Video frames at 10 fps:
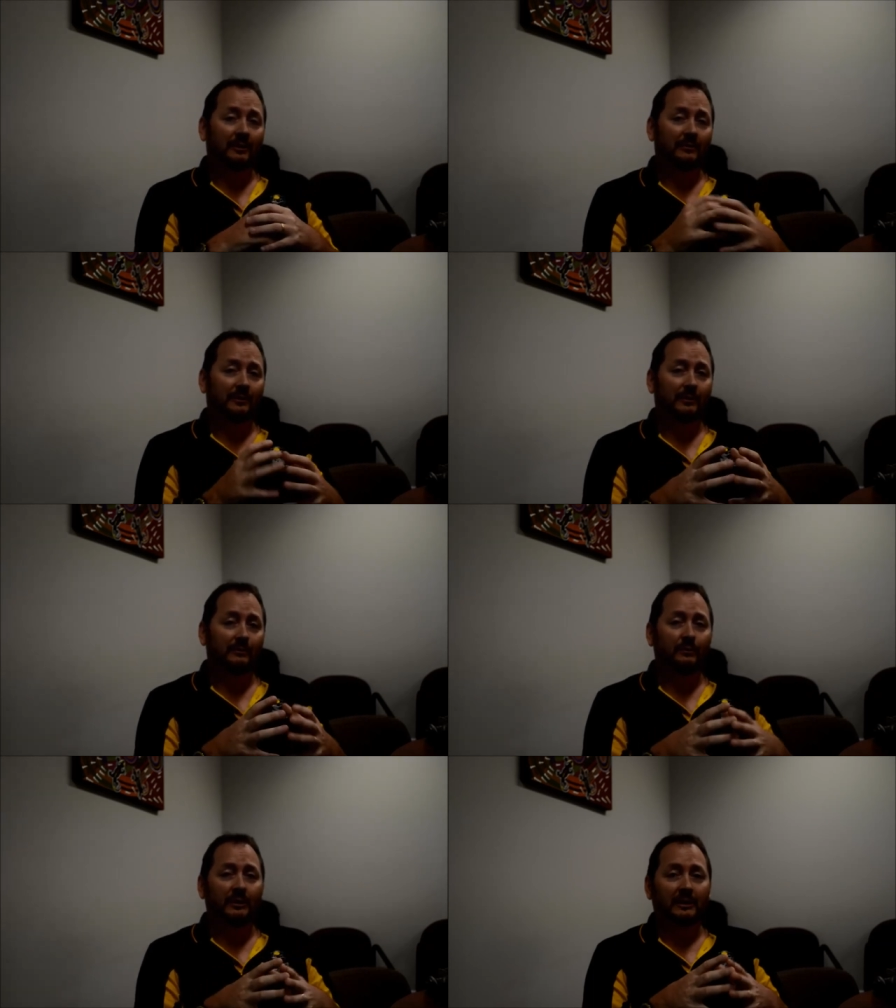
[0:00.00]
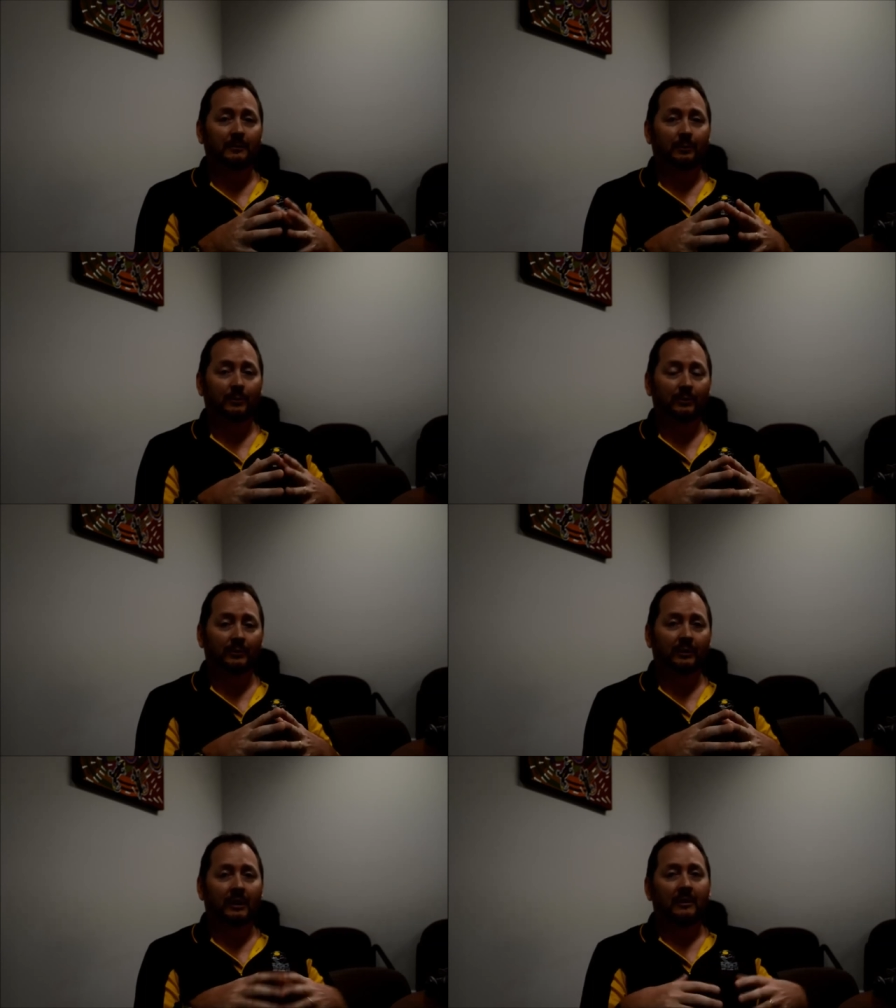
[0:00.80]
I find it really
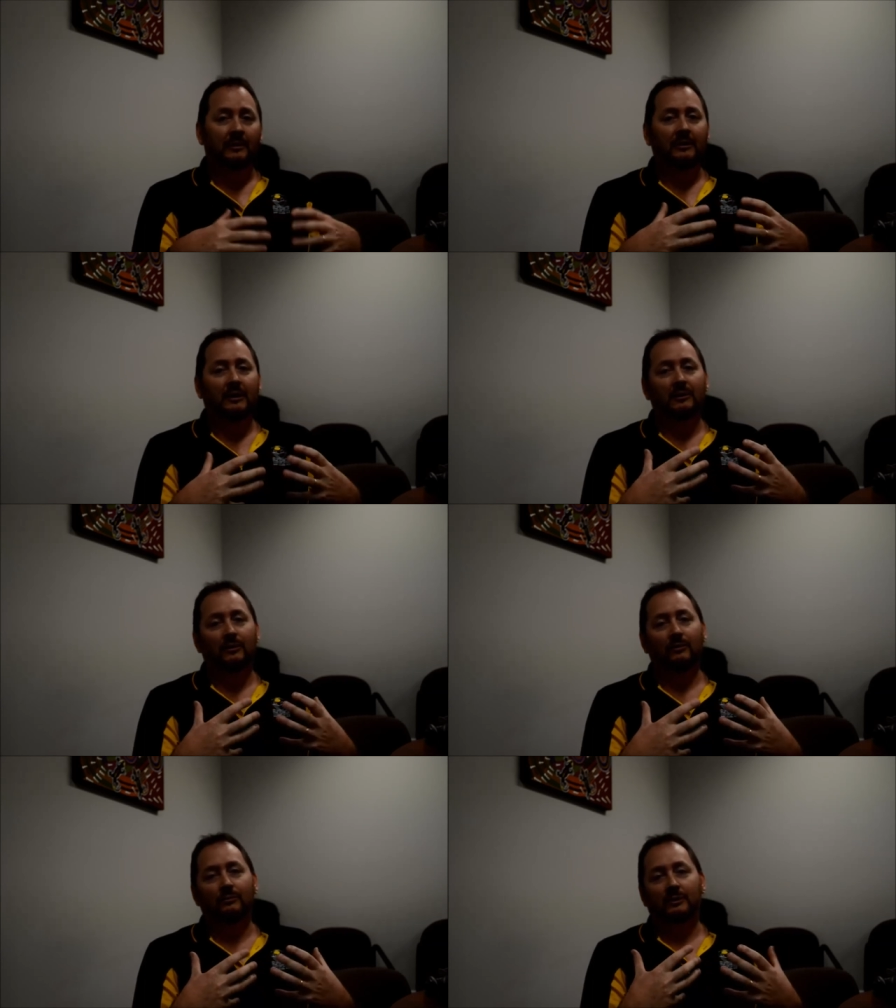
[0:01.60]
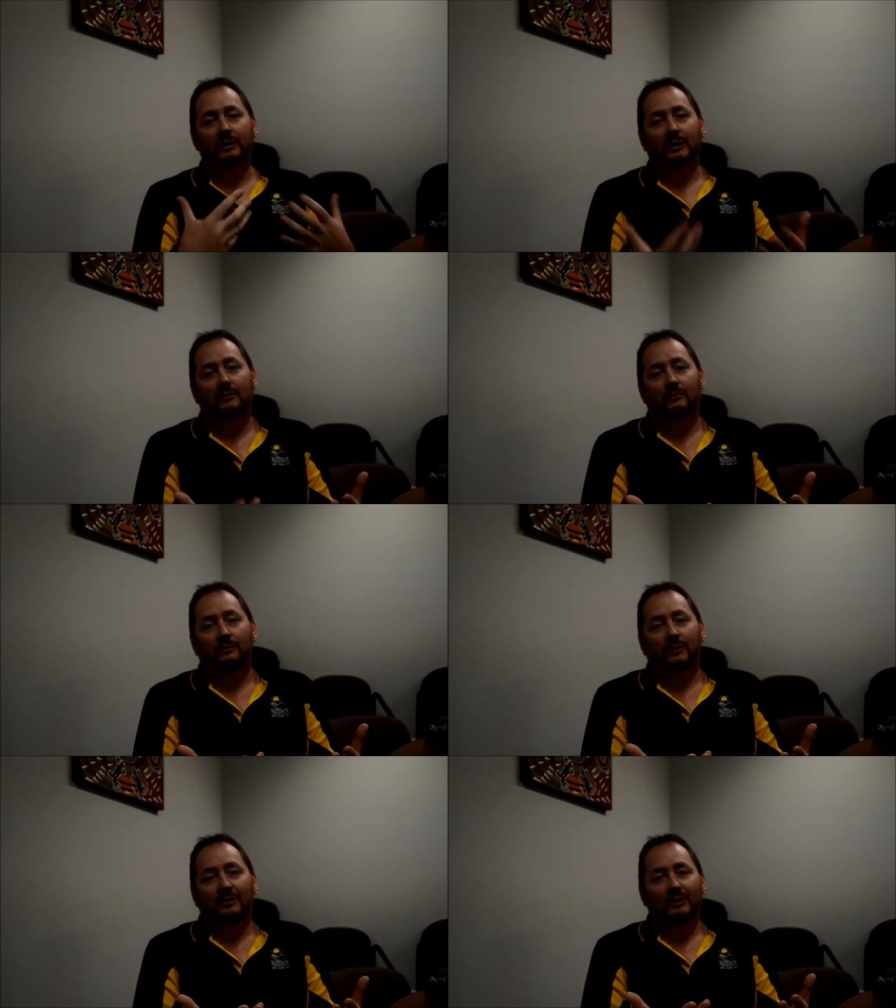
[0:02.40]
important that you, you know,
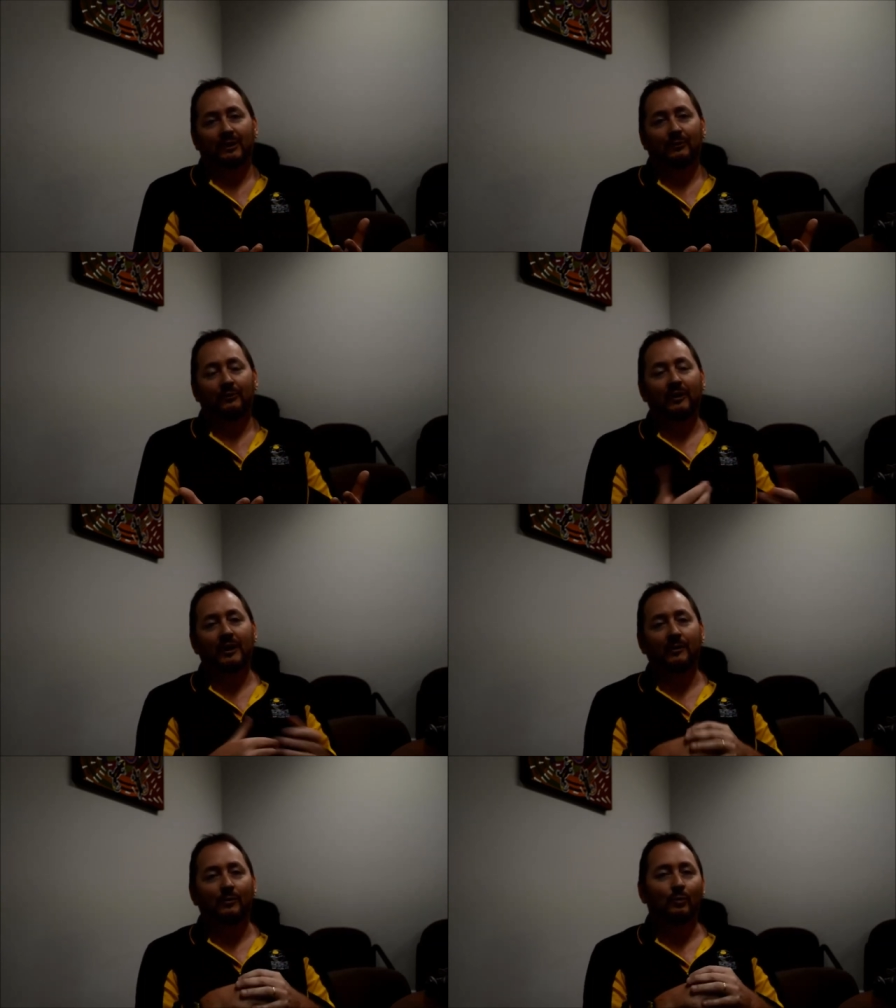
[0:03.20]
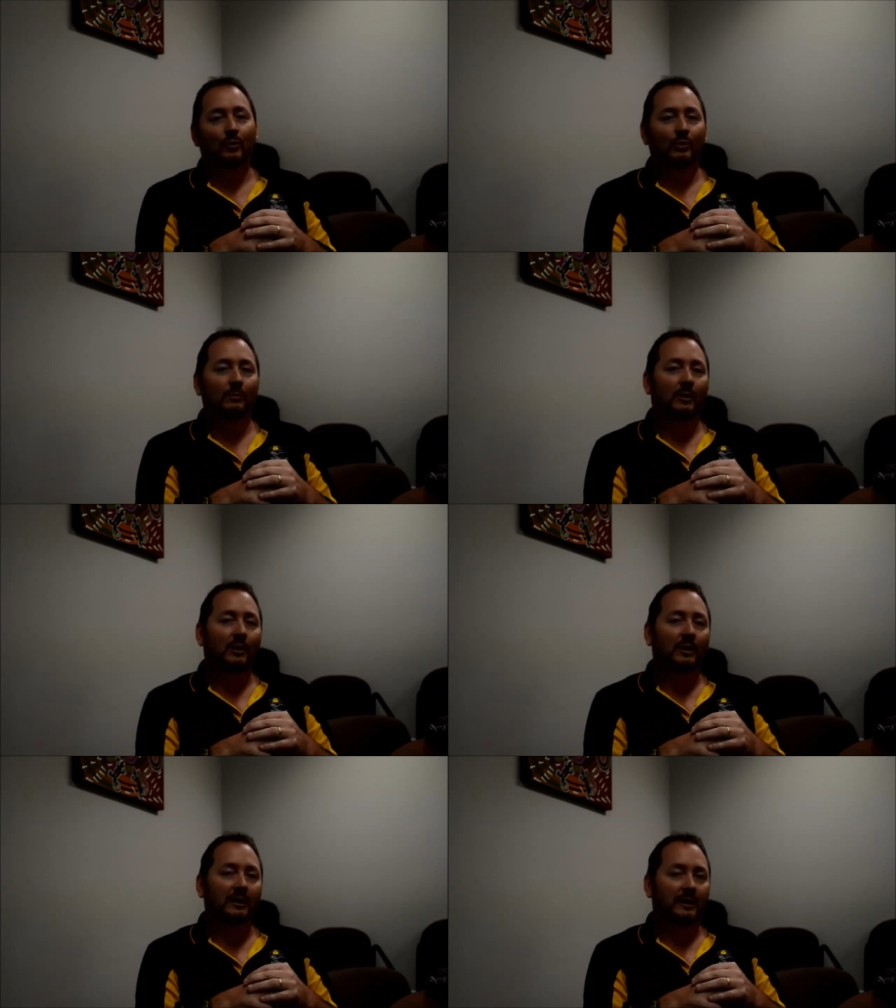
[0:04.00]
the old saying, walk a
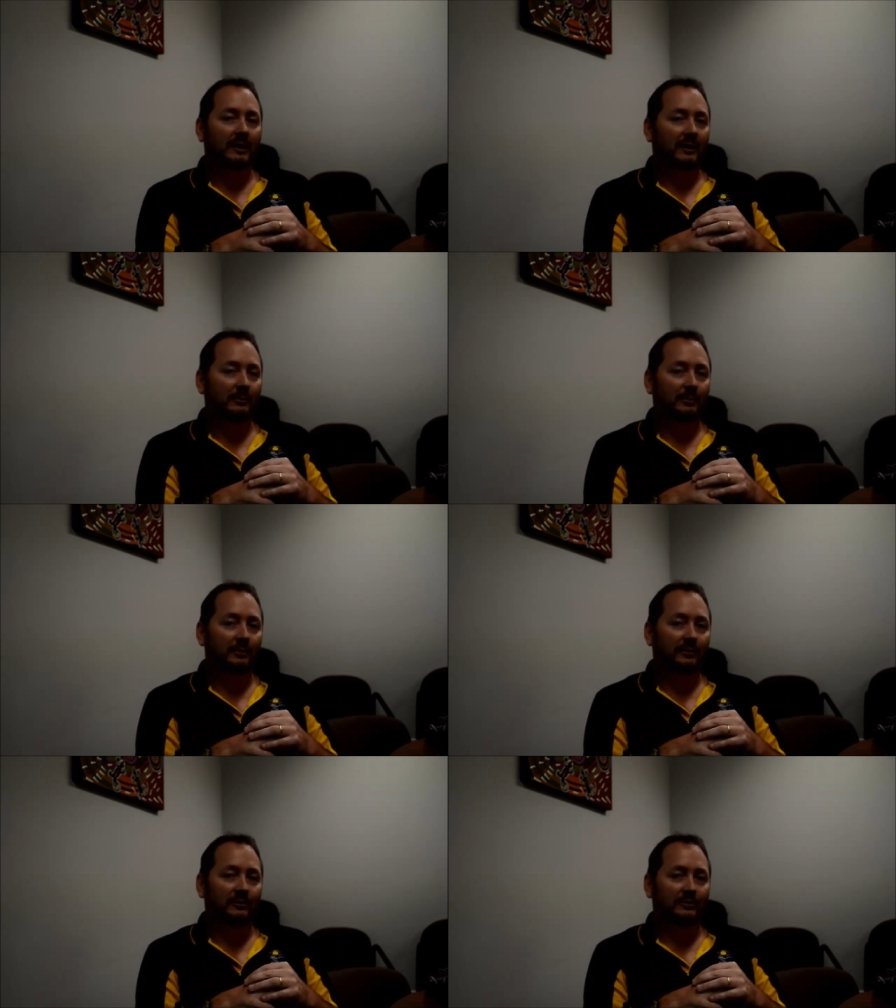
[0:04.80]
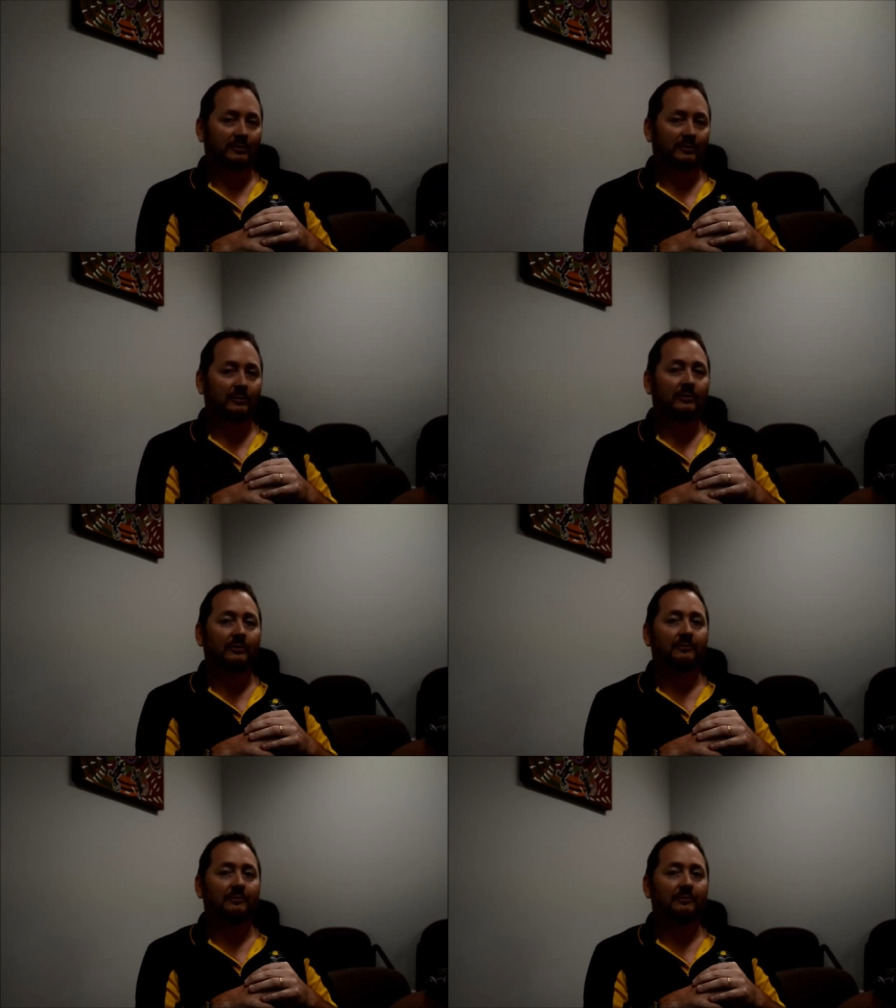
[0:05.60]
mile in another person's shoes.